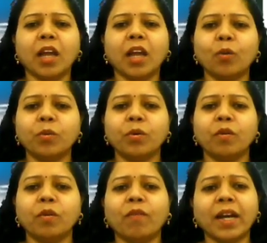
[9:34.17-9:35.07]
Now
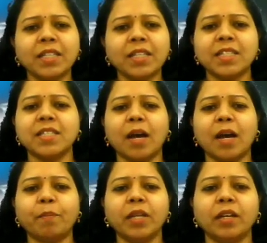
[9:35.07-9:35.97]
why this is
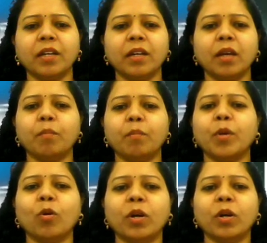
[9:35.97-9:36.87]
happening?
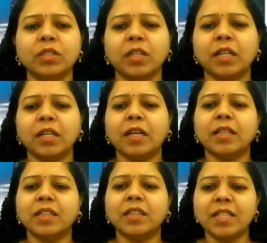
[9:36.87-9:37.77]
Because
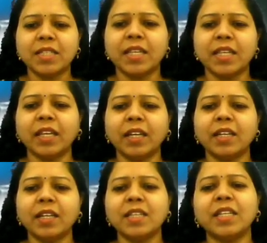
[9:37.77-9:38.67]
this ink
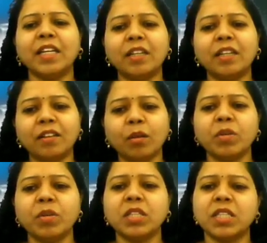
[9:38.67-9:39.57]
is
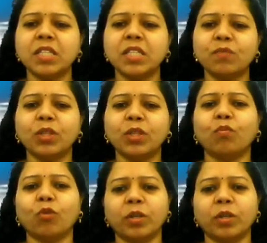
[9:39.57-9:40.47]
intermixes with
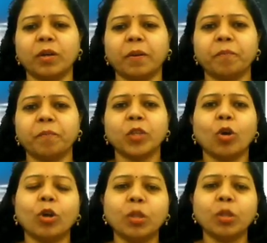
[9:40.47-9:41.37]
the water,
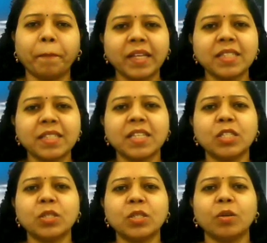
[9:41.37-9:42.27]
or the
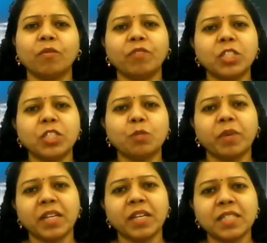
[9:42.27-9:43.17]
places which is
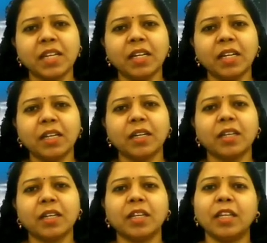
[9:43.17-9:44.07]
present
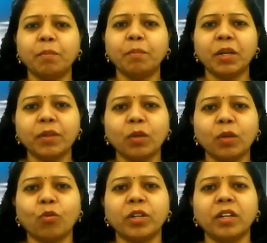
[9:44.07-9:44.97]
in between
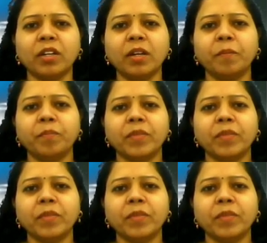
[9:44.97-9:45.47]
the water.